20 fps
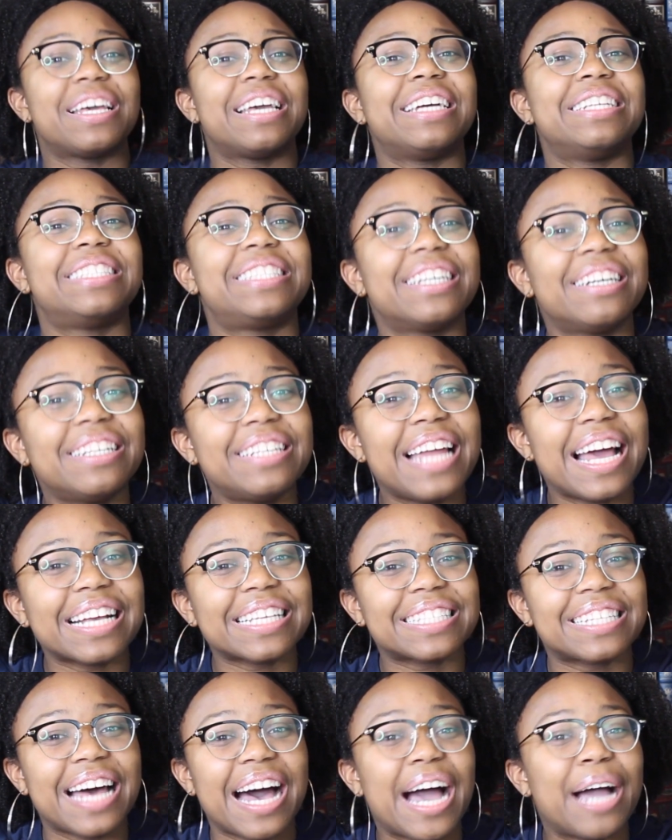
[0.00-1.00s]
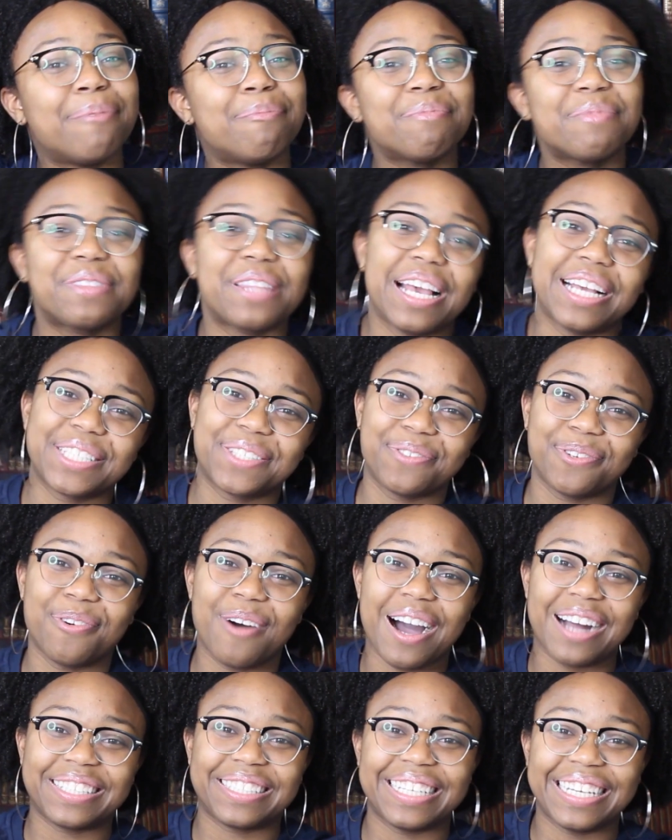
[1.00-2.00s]
Until next time, thanks for
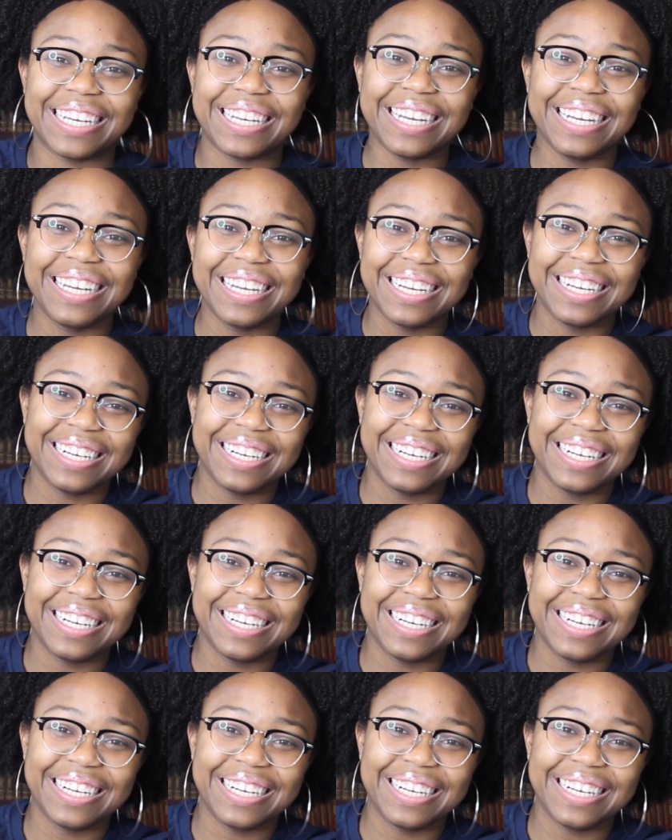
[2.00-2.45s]
watching.